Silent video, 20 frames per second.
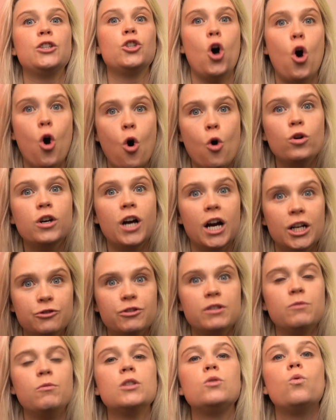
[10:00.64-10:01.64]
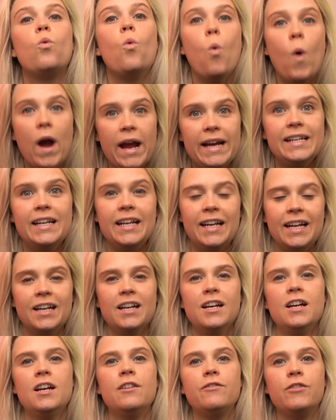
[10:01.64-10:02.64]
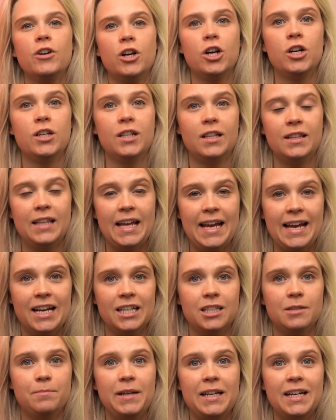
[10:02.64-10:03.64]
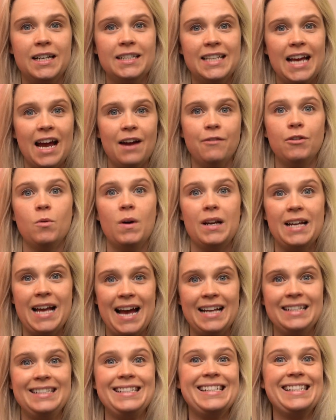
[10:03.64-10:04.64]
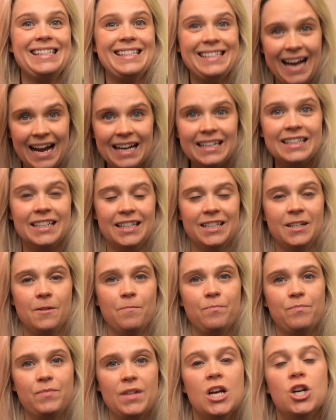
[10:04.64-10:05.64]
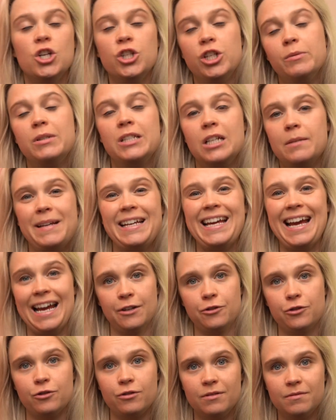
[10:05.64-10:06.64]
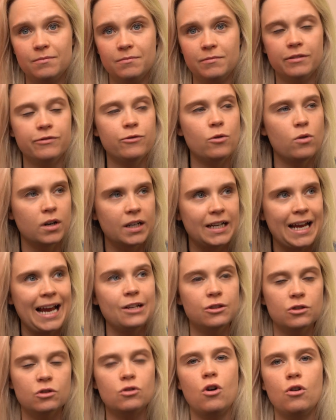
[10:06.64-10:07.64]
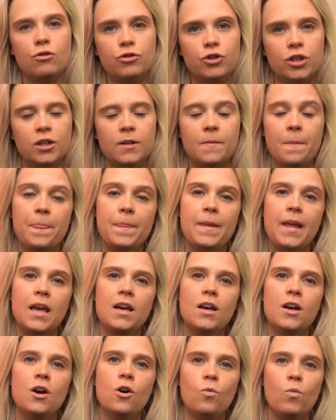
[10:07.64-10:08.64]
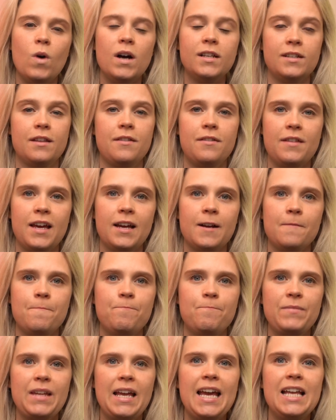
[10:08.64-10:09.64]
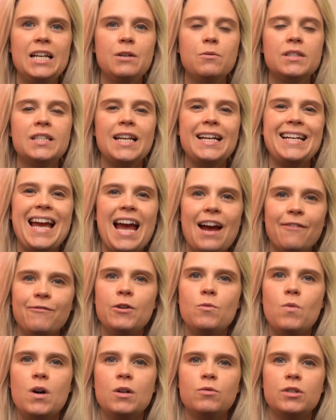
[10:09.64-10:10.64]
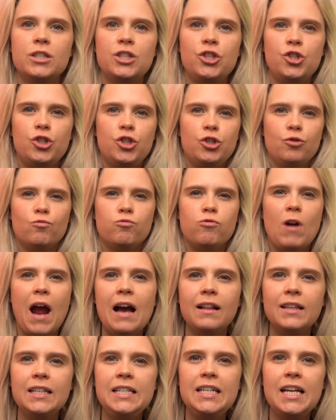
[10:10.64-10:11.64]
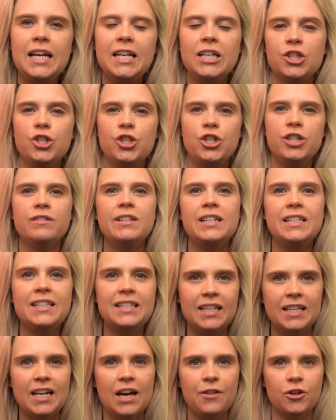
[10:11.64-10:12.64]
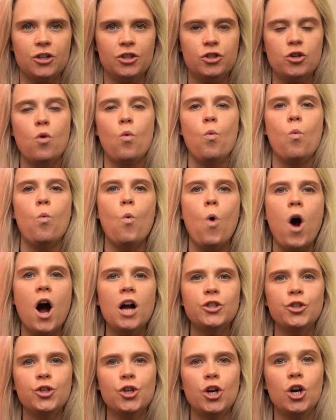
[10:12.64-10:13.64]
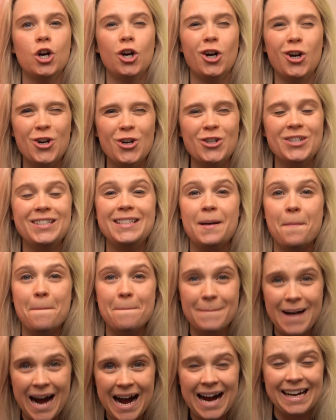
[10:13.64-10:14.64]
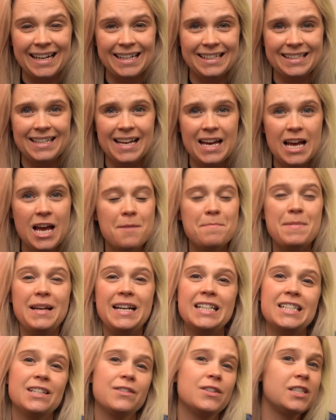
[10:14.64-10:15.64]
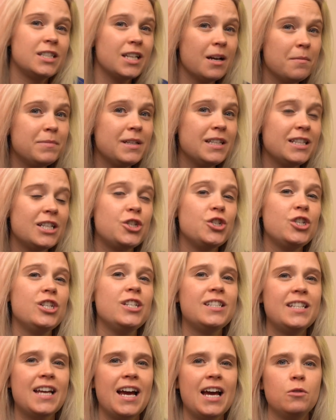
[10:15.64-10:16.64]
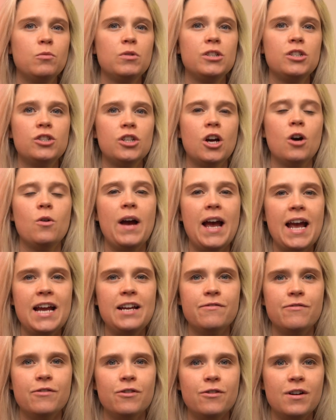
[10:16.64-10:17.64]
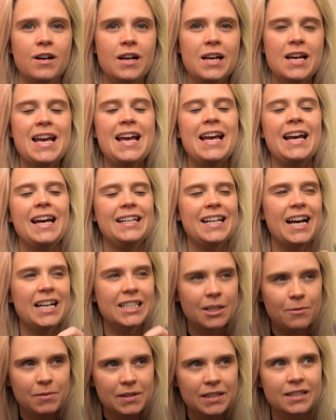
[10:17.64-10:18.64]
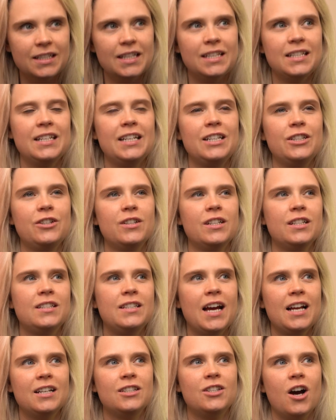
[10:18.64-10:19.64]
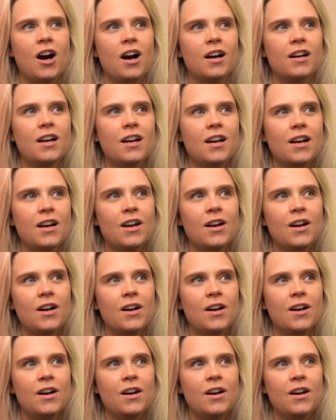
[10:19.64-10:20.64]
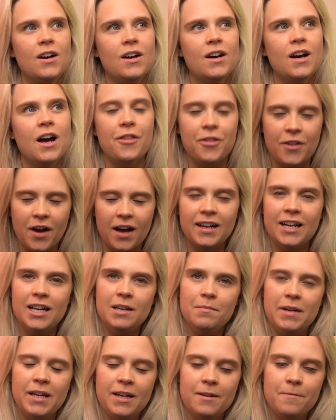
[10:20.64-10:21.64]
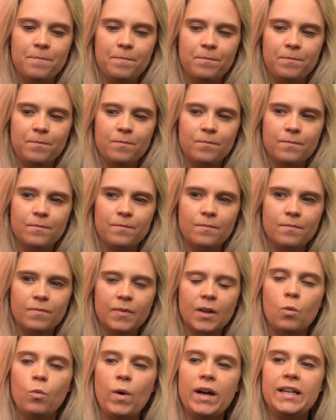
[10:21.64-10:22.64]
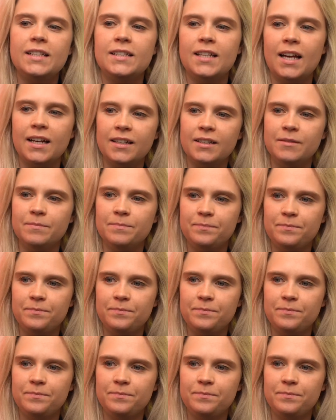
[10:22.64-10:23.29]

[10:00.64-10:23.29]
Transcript: the whole country was waiting for her to land because everyone had decided she was going to be canceled before cancel culture was a thing. And it was like everyone was rallying and cheering together to watch her demise because of something that she said was so hateful. And as I was listening to this TED Talk, a thought hit me. Wait a second.